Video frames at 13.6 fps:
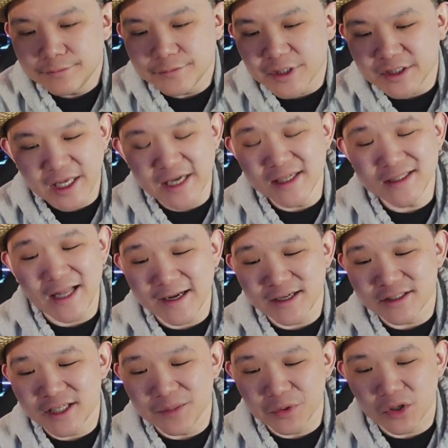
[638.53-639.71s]
It tastes like a
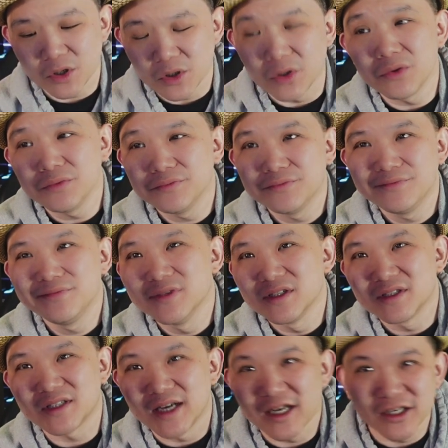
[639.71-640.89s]
typical
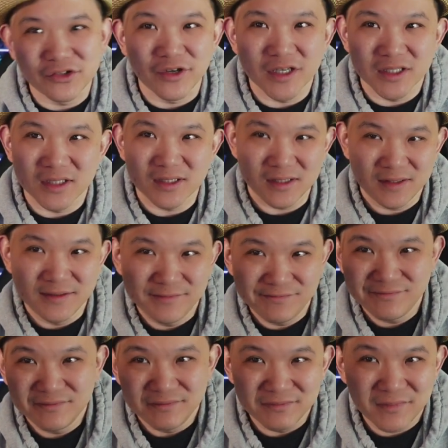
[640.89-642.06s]
San Andreas
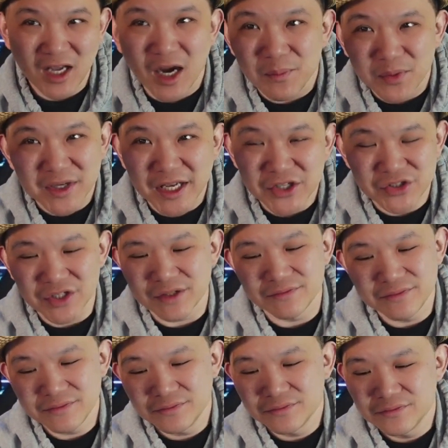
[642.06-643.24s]
combination
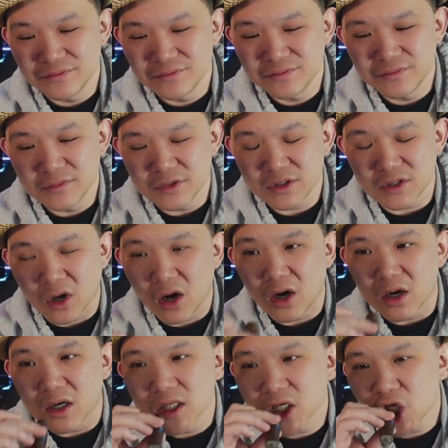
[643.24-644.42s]
cigar.